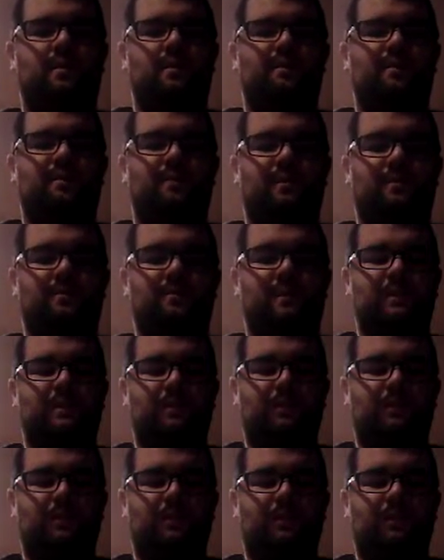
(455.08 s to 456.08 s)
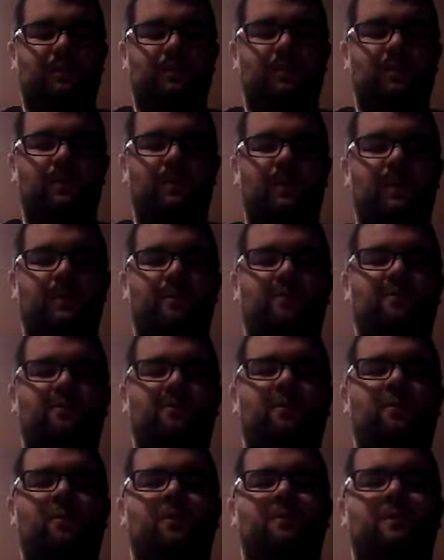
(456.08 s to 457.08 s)
Something I've been looking
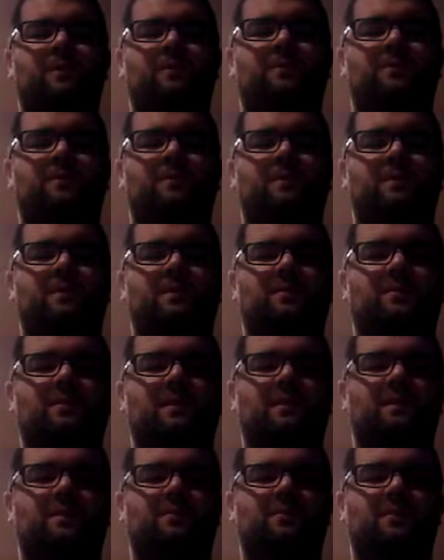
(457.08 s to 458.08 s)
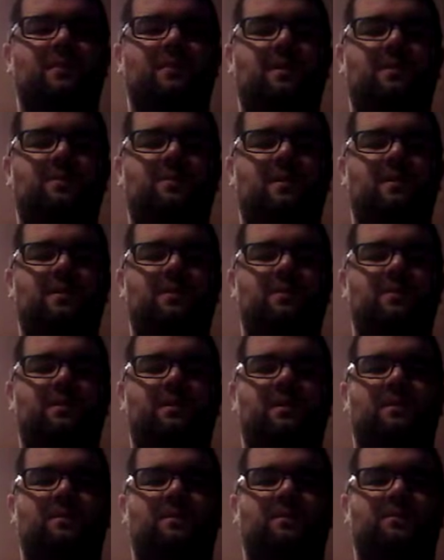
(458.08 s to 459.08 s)
forward to. Something which I've been
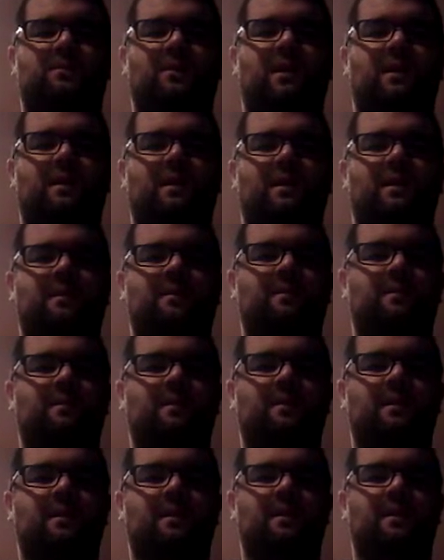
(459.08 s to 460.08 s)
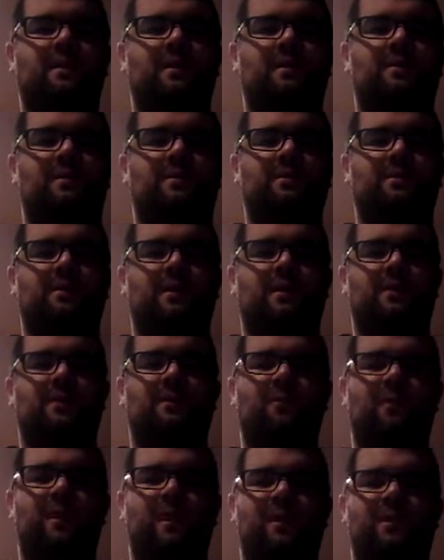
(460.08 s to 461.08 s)
interested in finding. Sonic
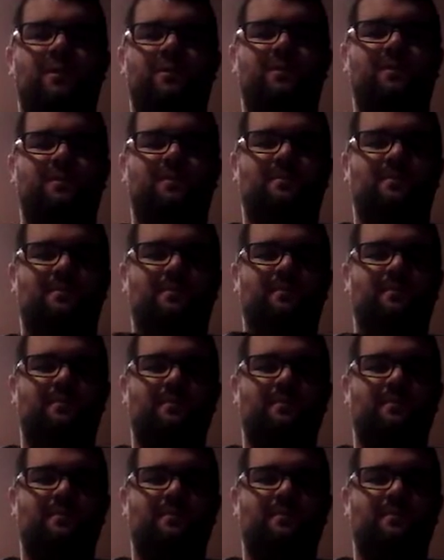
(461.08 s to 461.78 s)
Riders. You